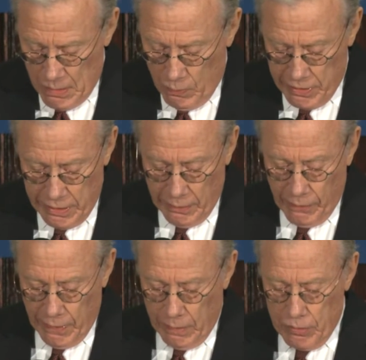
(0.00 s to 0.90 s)
We
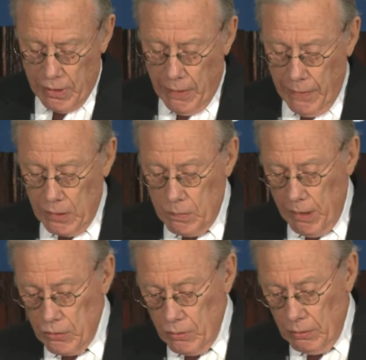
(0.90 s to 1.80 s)
didn't think it was anything
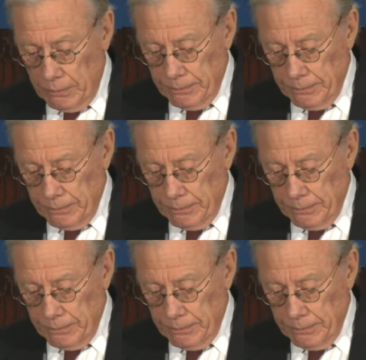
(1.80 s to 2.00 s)
special.